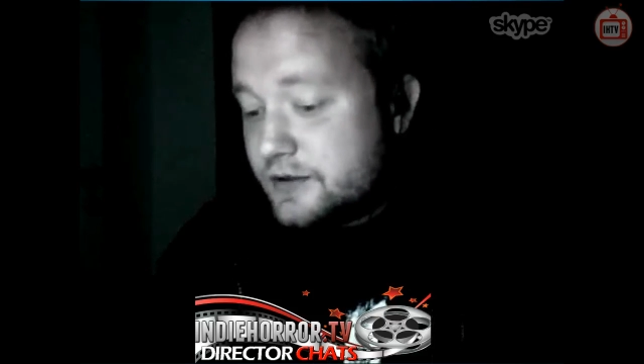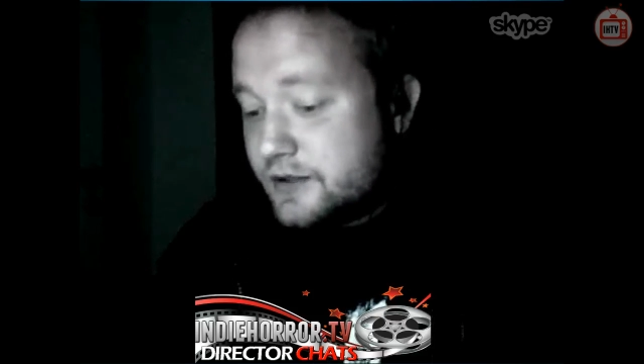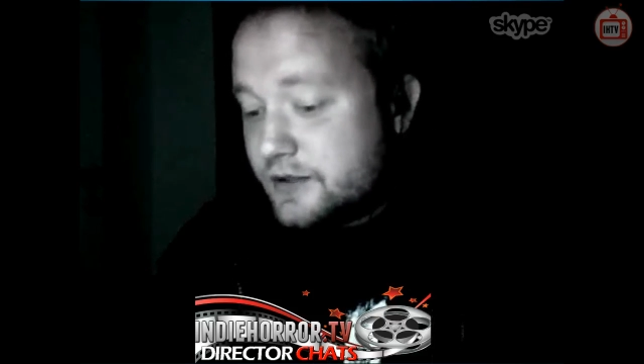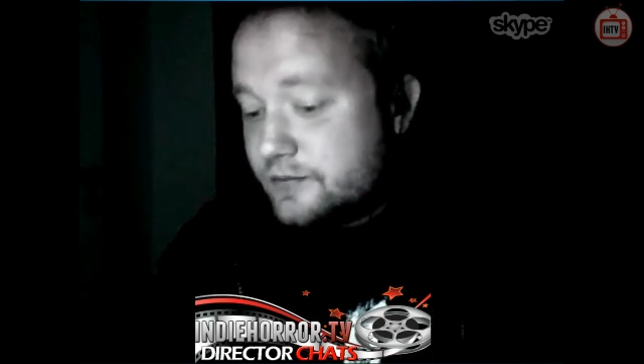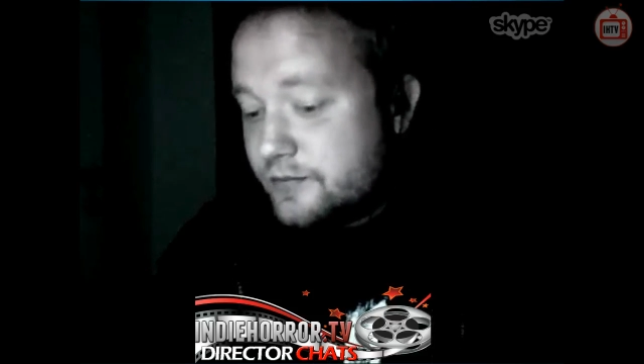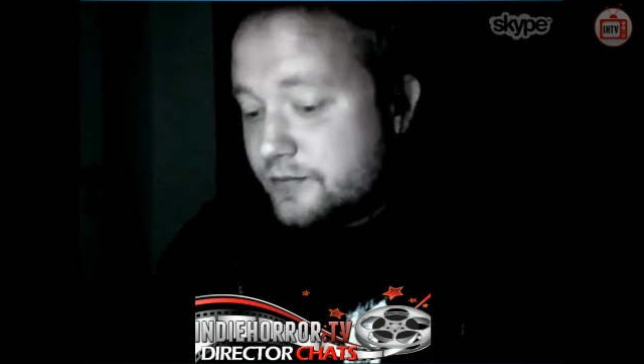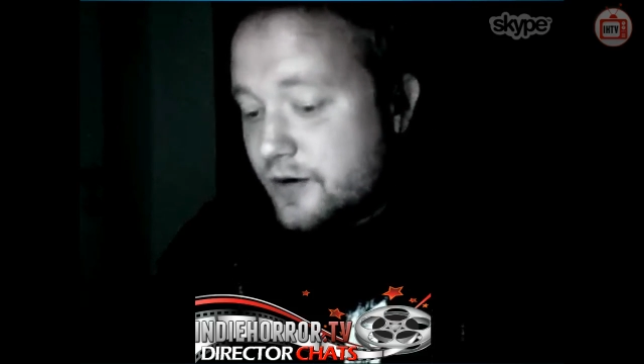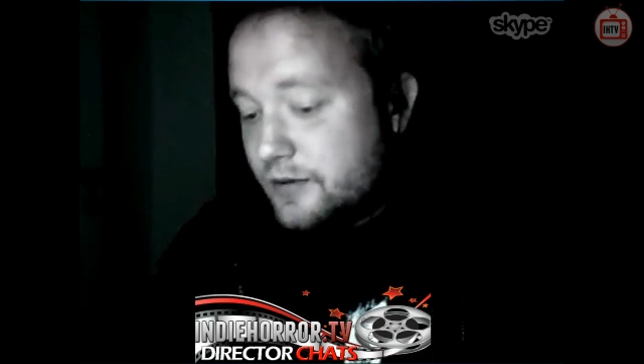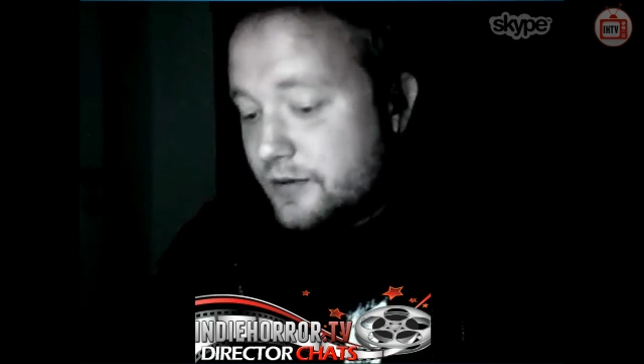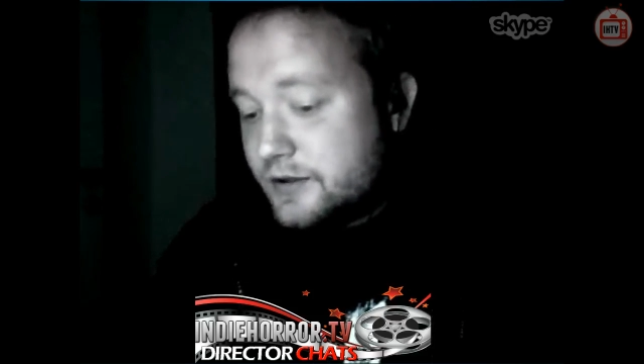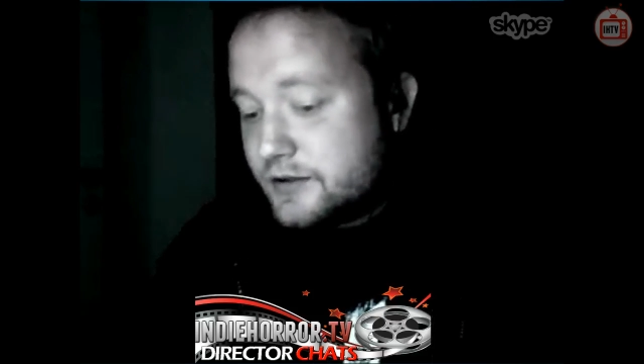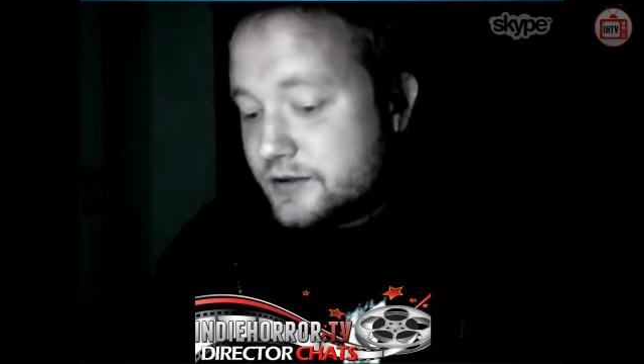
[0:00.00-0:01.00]
And
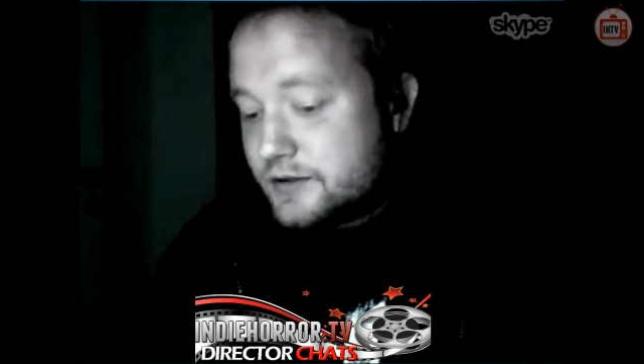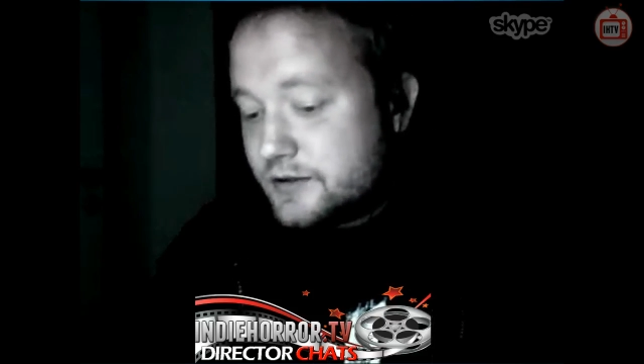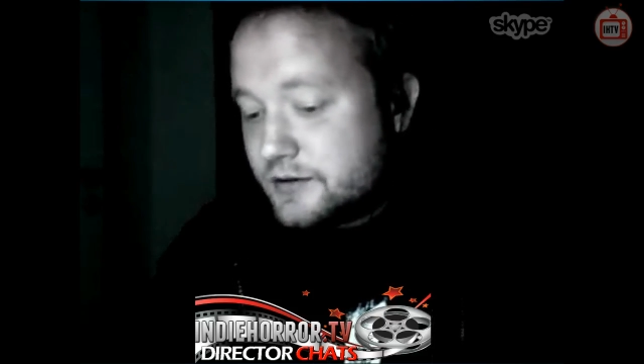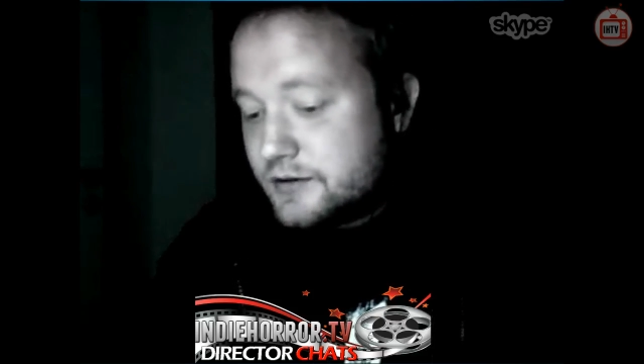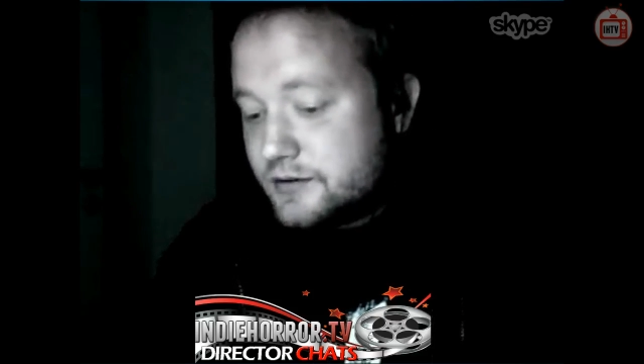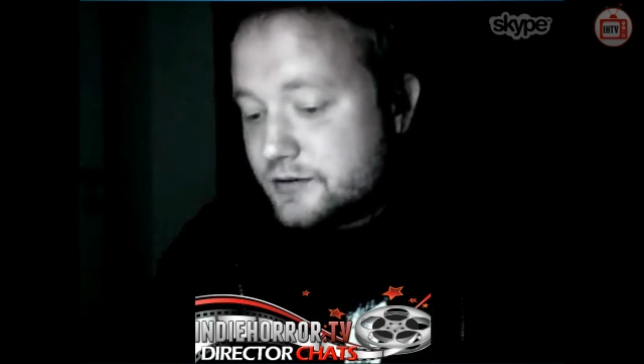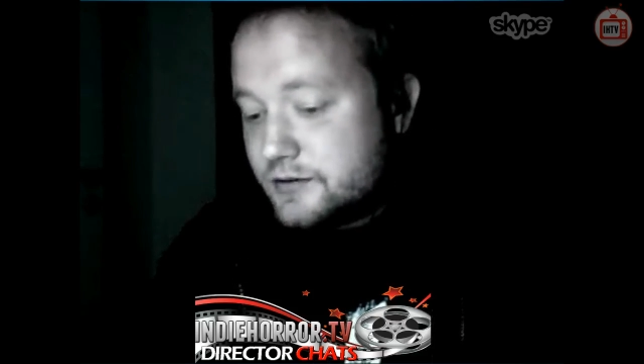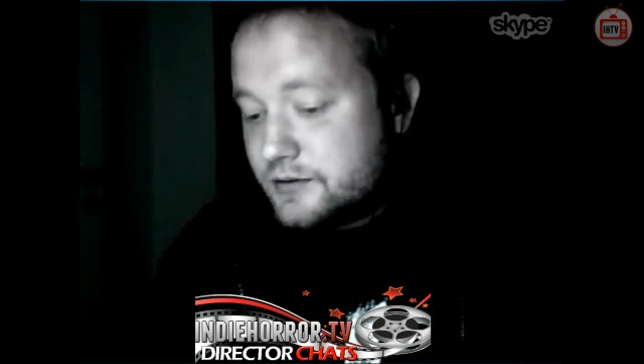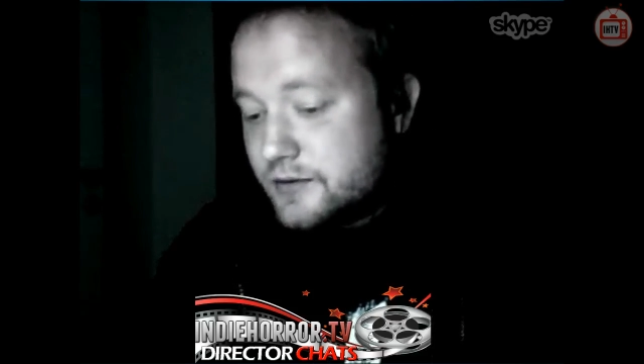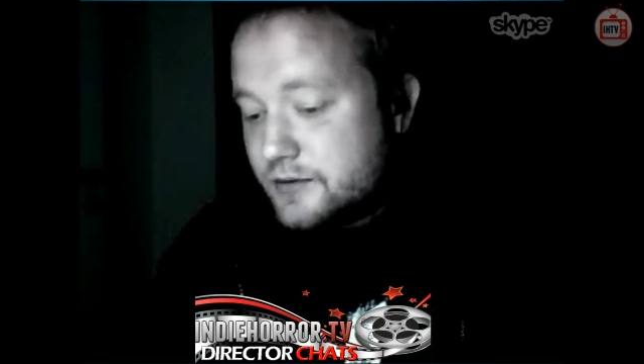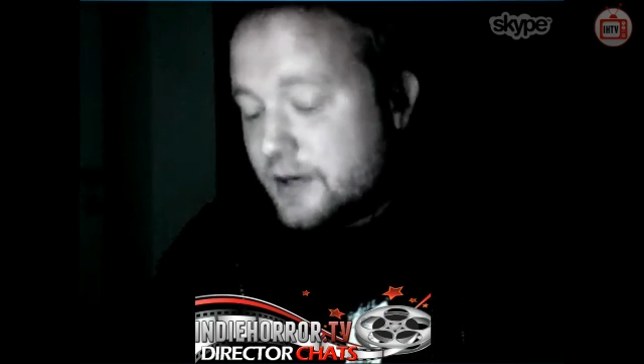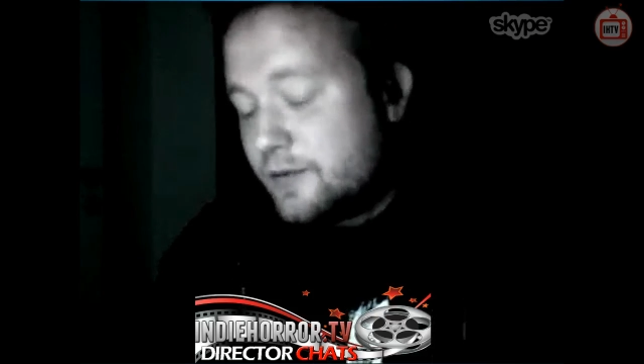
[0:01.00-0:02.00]
probably
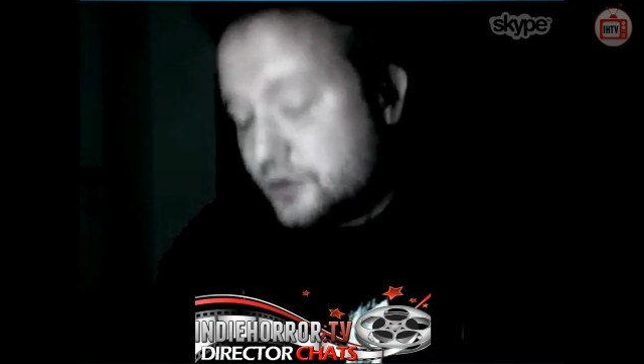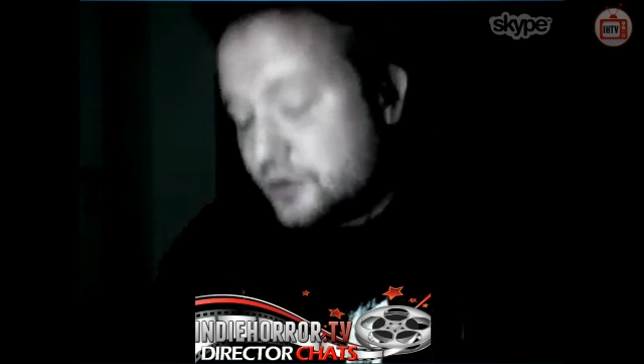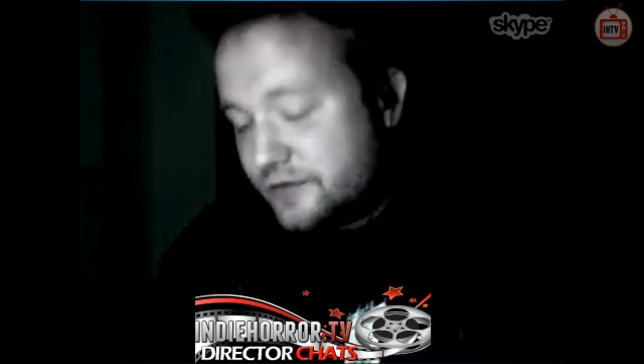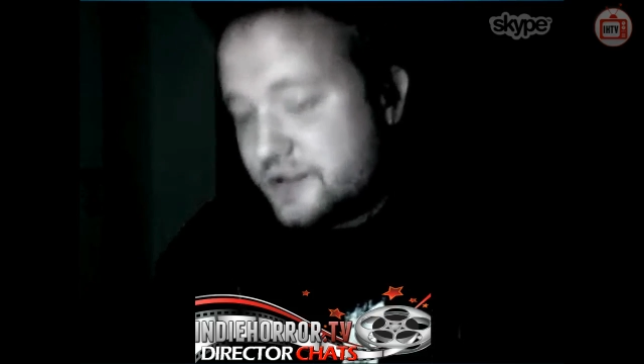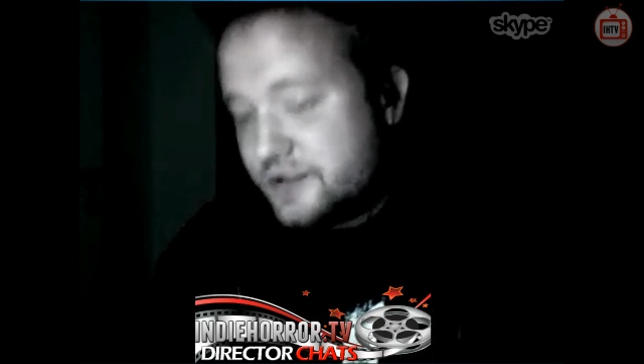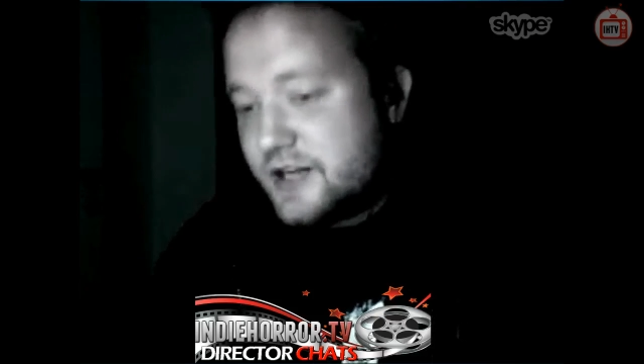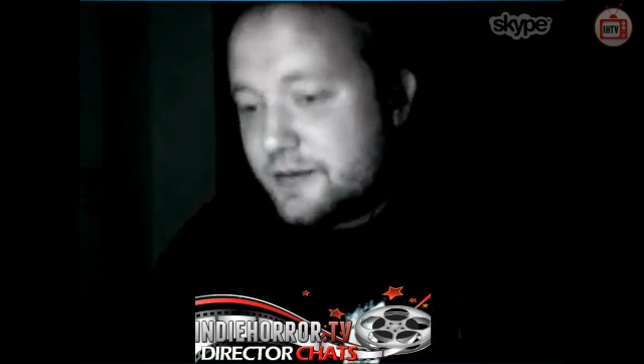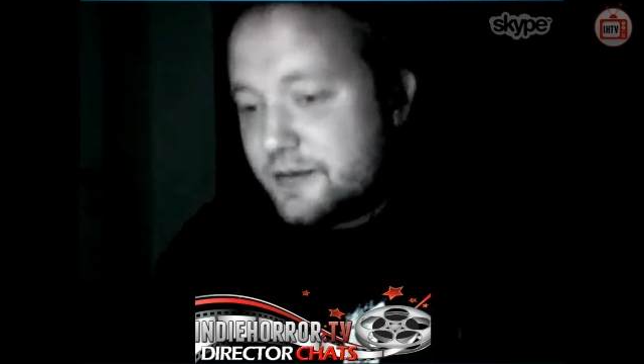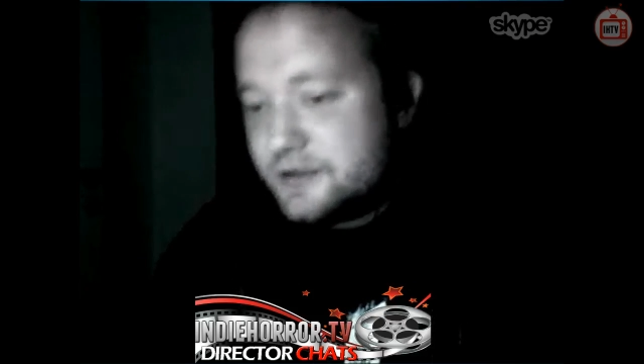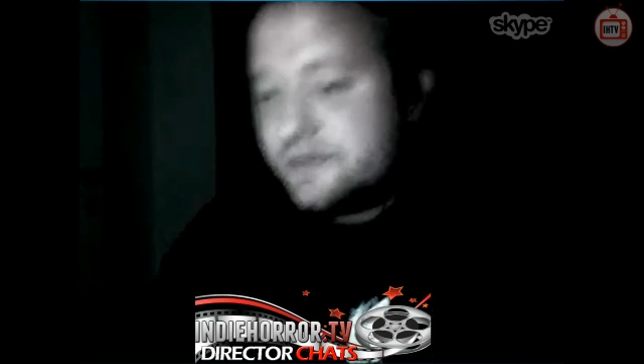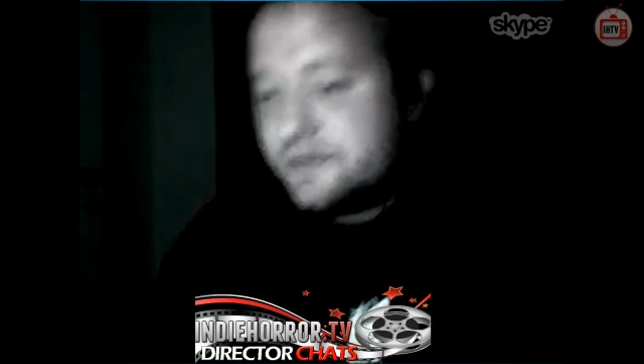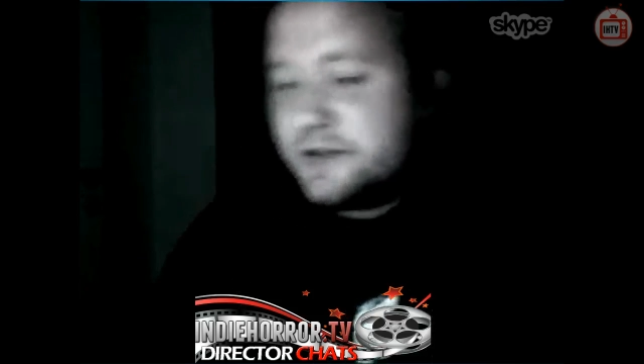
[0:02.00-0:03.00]
well, most of the time it's
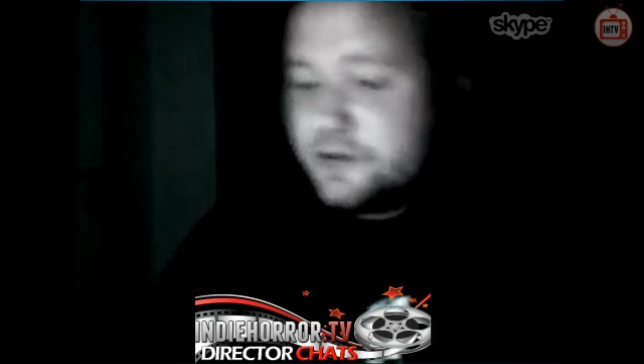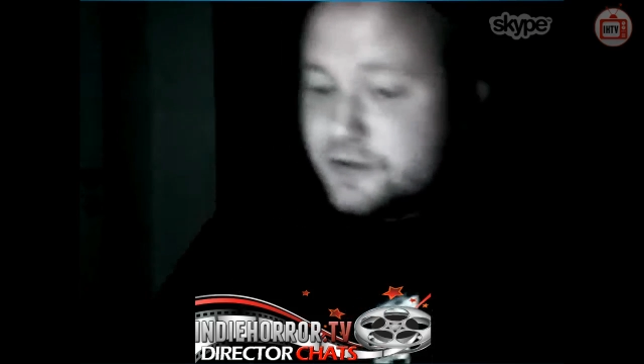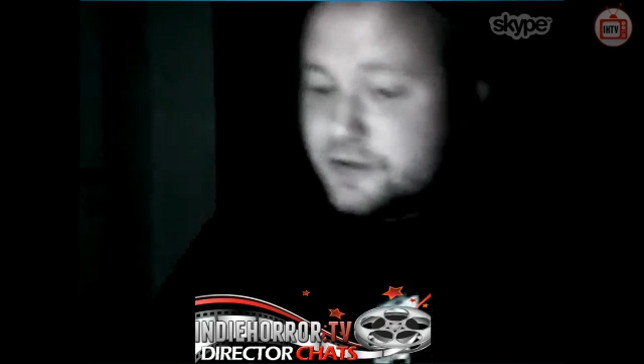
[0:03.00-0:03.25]
something good.